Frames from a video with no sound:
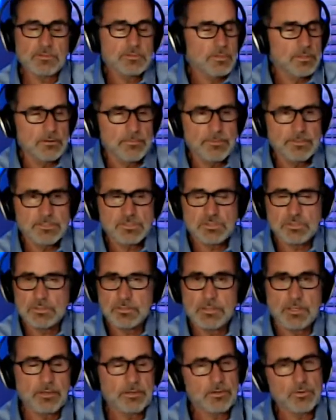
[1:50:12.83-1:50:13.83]
It'll be,
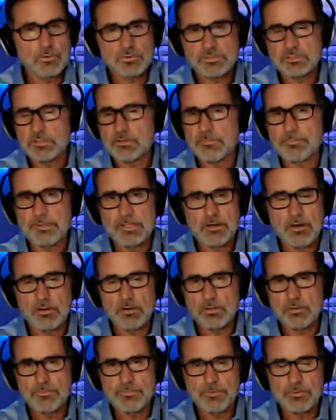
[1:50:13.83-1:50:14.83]
of course, it'll be all
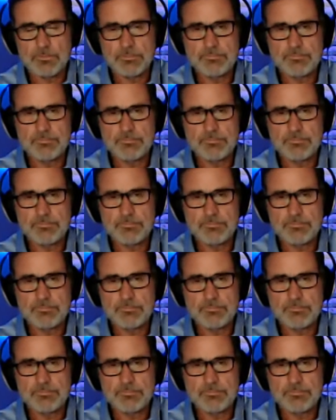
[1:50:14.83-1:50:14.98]
over